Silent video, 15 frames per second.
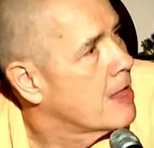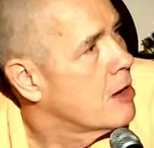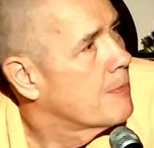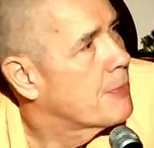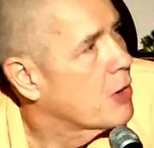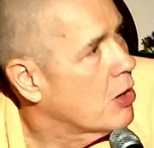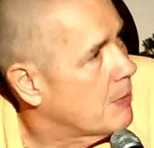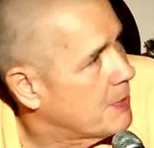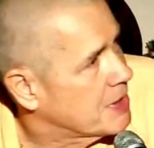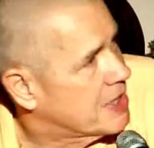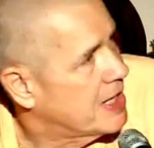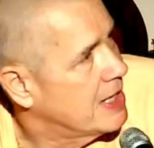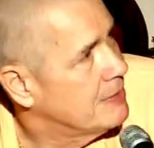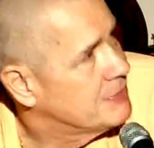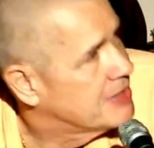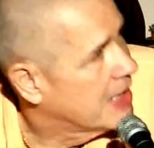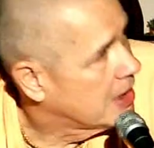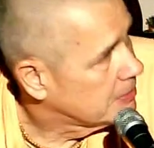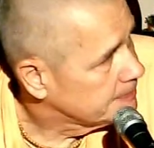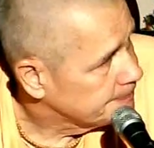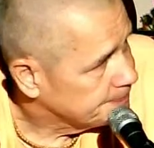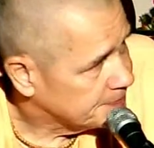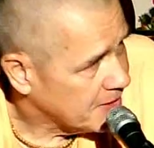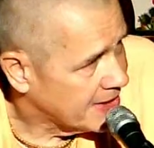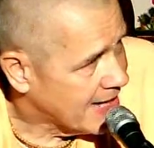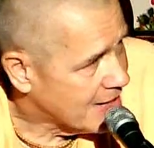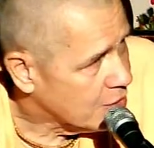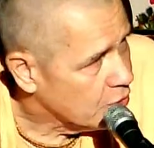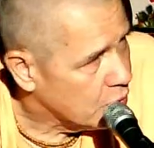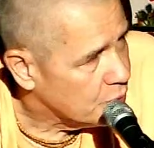Prabhupada came down, and I
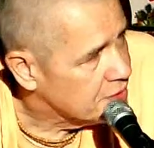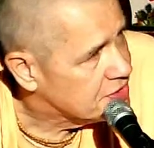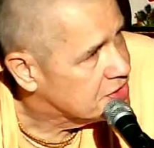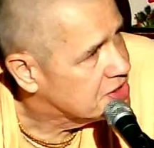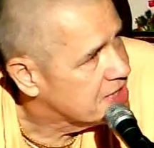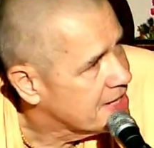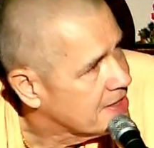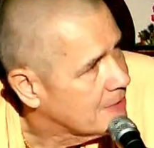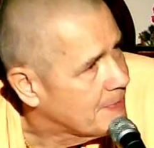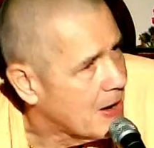don't know the setup.